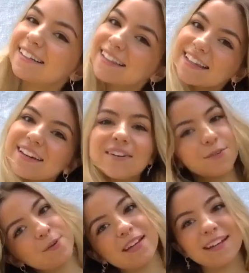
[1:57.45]
think
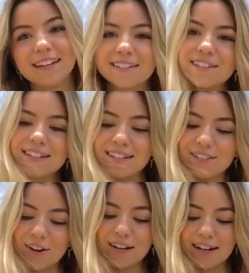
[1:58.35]
we can just get
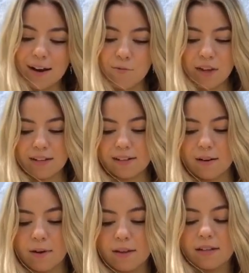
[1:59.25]
started. I'm really excited
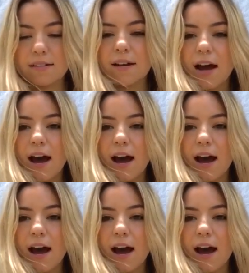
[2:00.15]
about this.